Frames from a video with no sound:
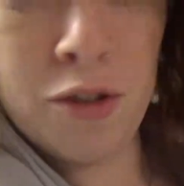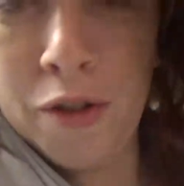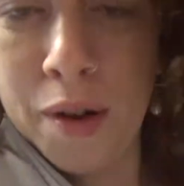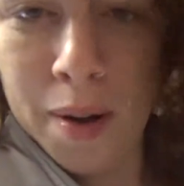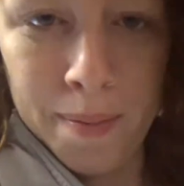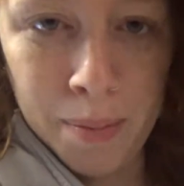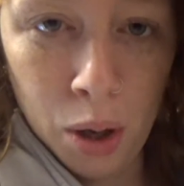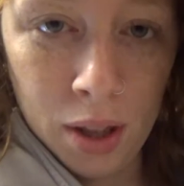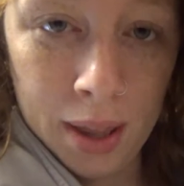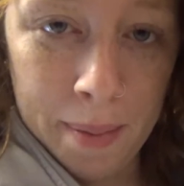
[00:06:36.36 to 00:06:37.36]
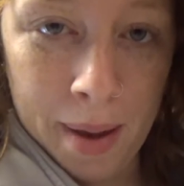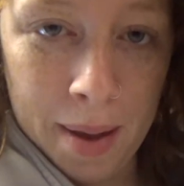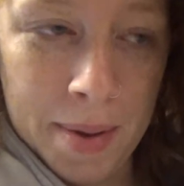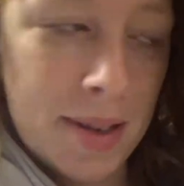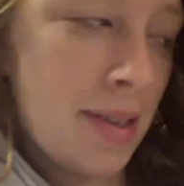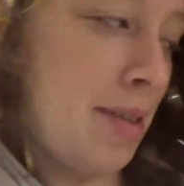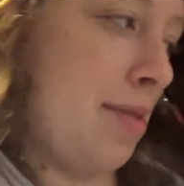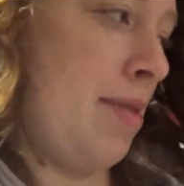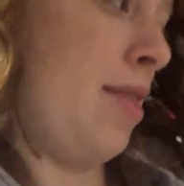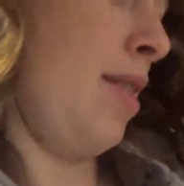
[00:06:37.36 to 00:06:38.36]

of birthing babies and